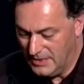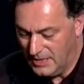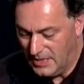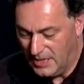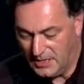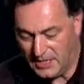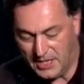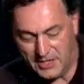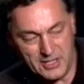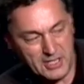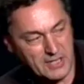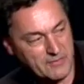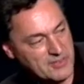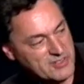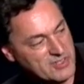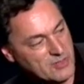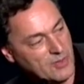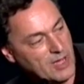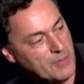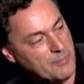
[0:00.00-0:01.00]
Can you give us
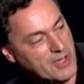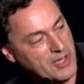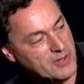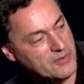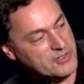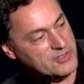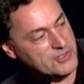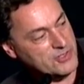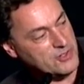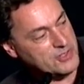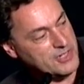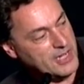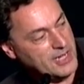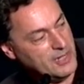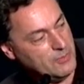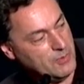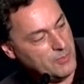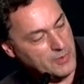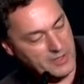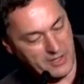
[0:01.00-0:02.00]
a web address, Juliana,
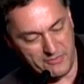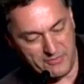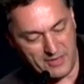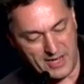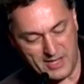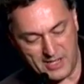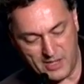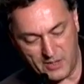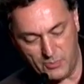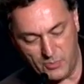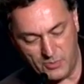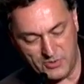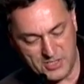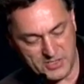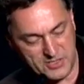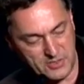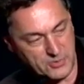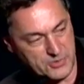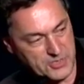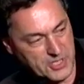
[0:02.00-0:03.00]
where we can find out more?
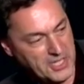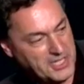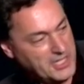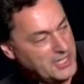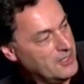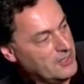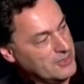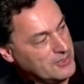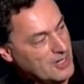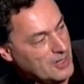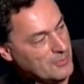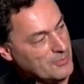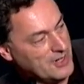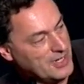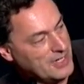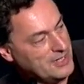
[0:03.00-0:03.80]
Just ushahidi.com, right?